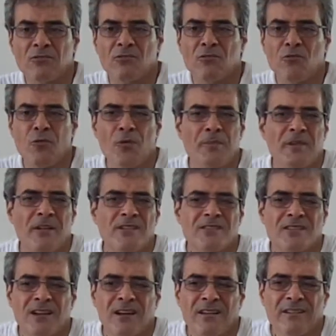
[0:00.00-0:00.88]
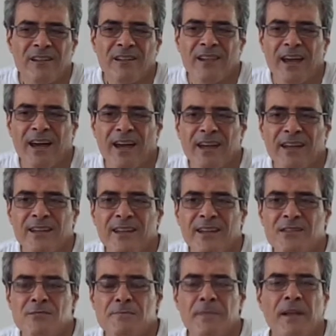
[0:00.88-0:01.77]
criminals. Kind of like
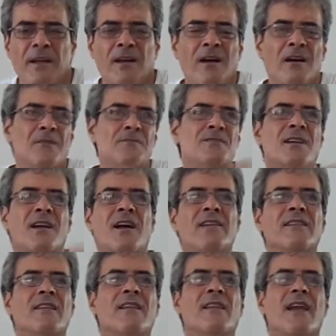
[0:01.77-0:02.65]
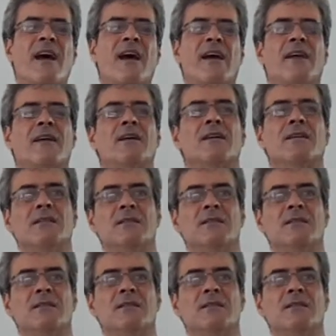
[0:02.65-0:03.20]
he becomes kind of like